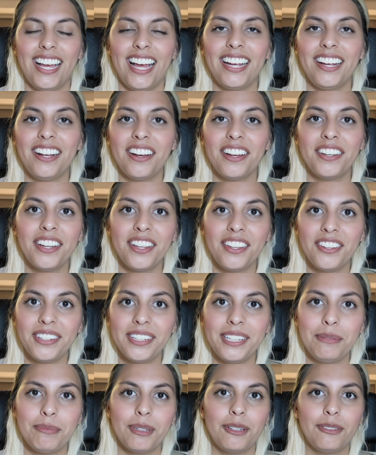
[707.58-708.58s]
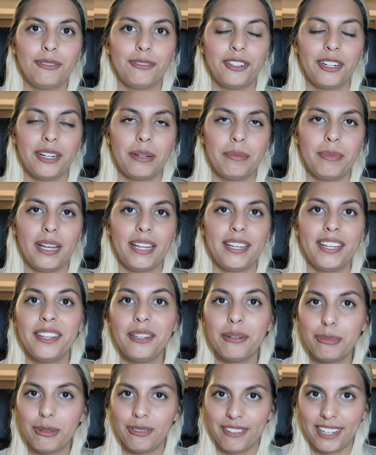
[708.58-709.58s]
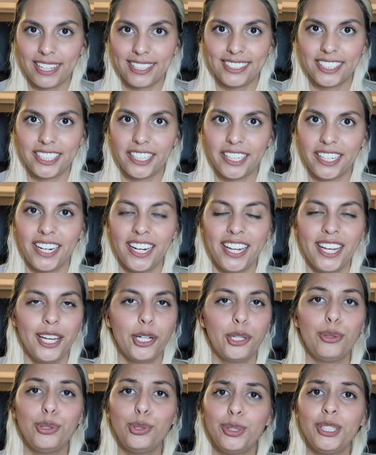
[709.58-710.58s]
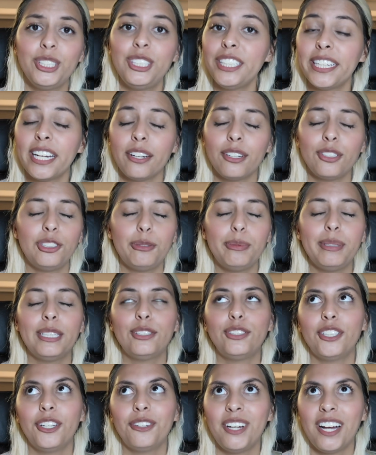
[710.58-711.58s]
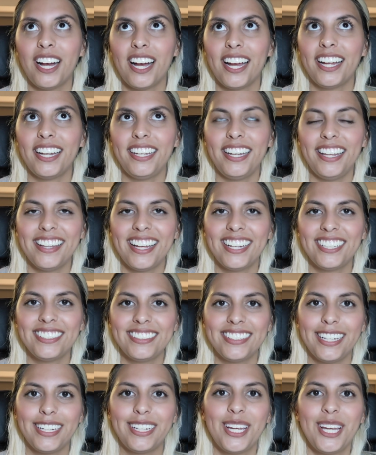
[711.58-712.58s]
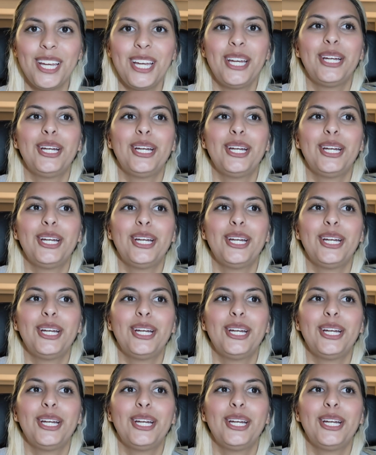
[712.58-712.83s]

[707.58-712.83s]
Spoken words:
I got another email from another professor who was reaching out and just being so kind, and that just like